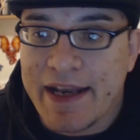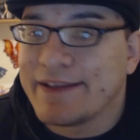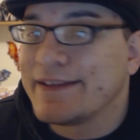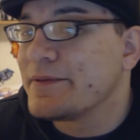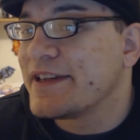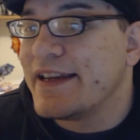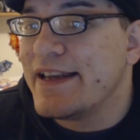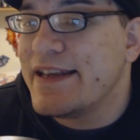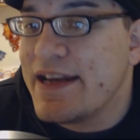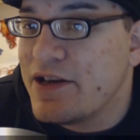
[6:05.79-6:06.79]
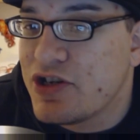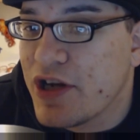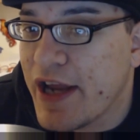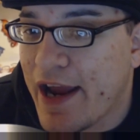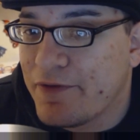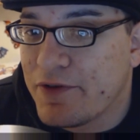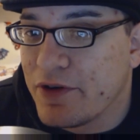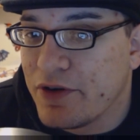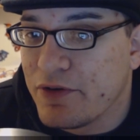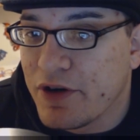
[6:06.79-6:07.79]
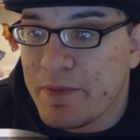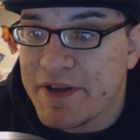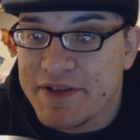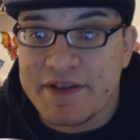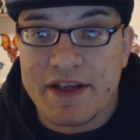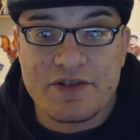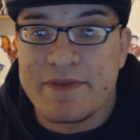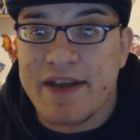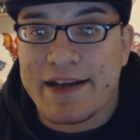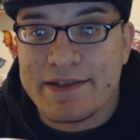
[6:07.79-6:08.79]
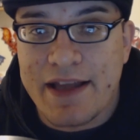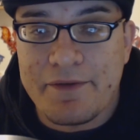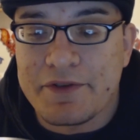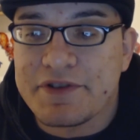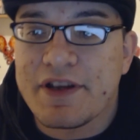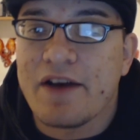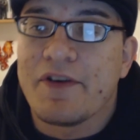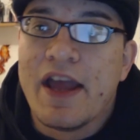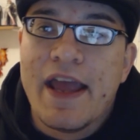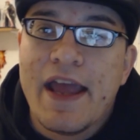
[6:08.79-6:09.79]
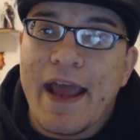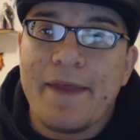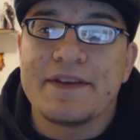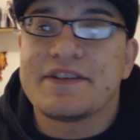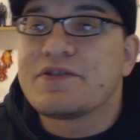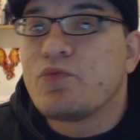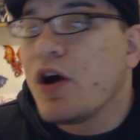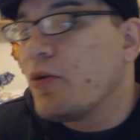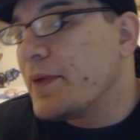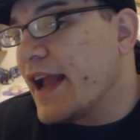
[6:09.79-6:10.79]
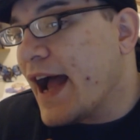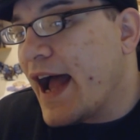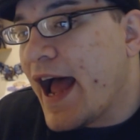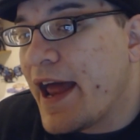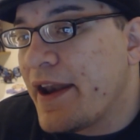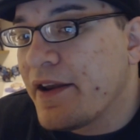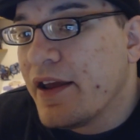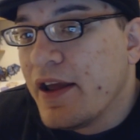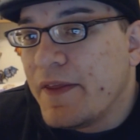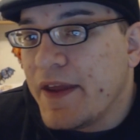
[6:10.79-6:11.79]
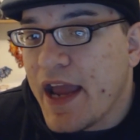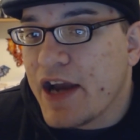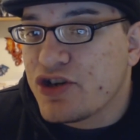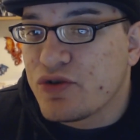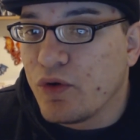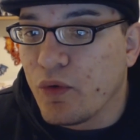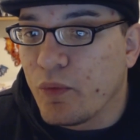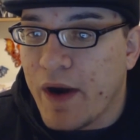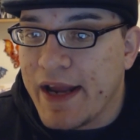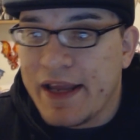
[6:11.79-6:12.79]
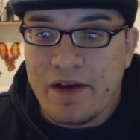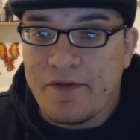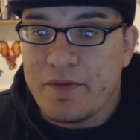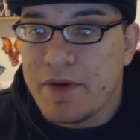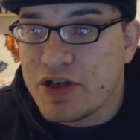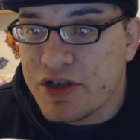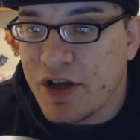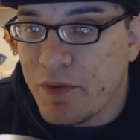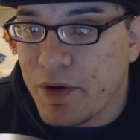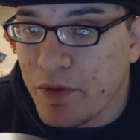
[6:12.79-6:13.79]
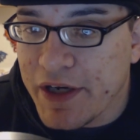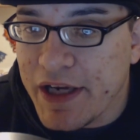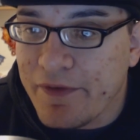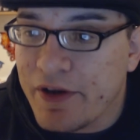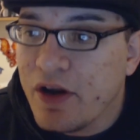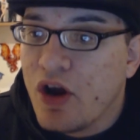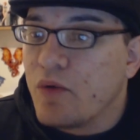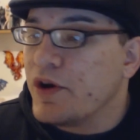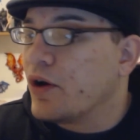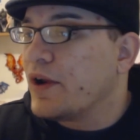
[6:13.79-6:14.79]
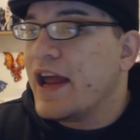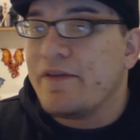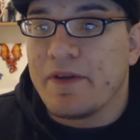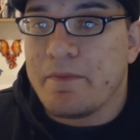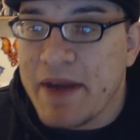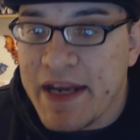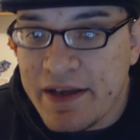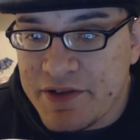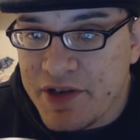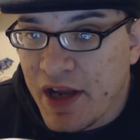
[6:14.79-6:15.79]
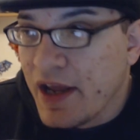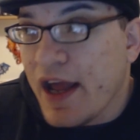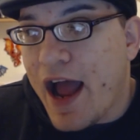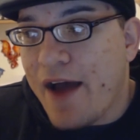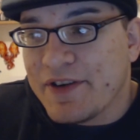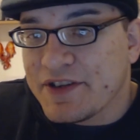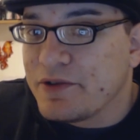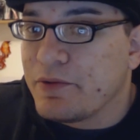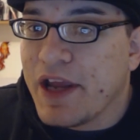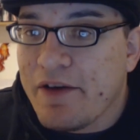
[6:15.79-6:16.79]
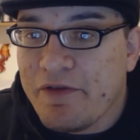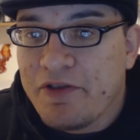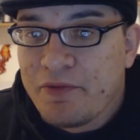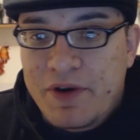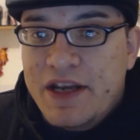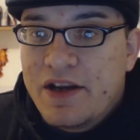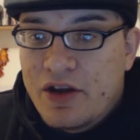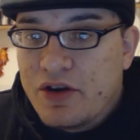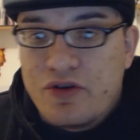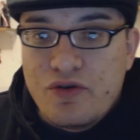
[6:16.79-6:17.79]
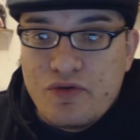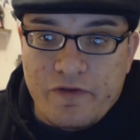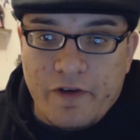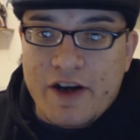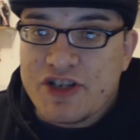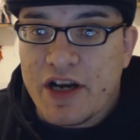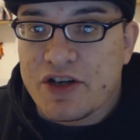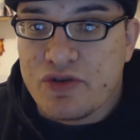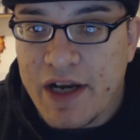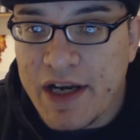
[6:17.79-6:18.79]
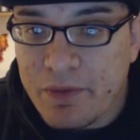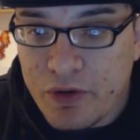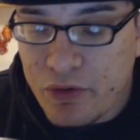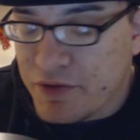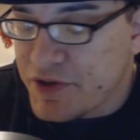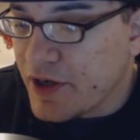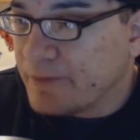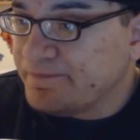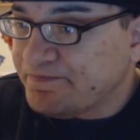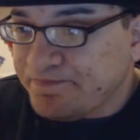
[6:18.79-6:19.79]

Not that there was any ninja after you. You know what I mean? This is like some next level stuff. And this is well beyond the actual ranking of the mission that we were given. We don't have the means. Obviously, we have three new, fresh out of training recruits here.